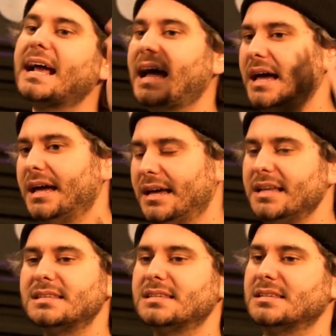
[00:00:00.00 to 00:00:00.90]

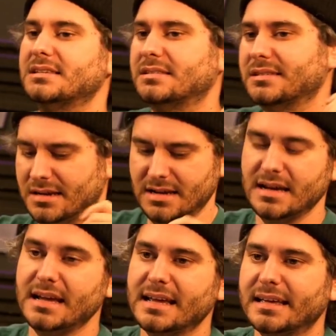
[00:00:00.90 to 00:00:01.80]
atheism is a conviction
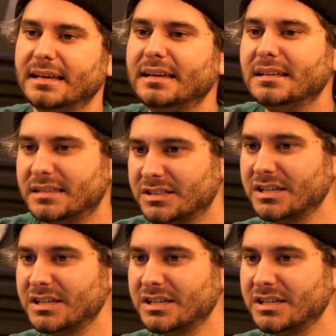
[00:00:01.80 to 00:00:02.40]
that there is no God.